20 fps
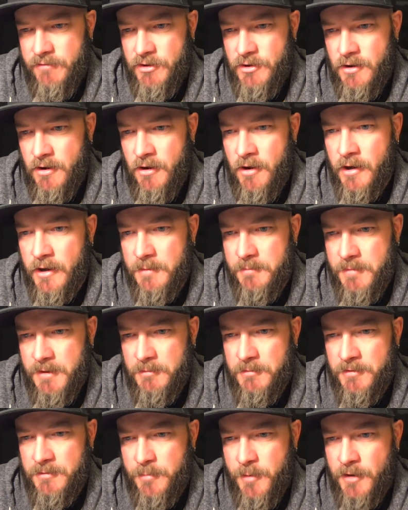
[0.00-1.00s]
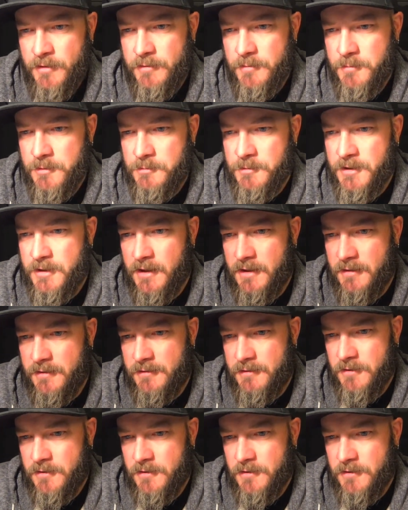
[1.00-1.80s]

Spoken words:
a dog and be responsible with it.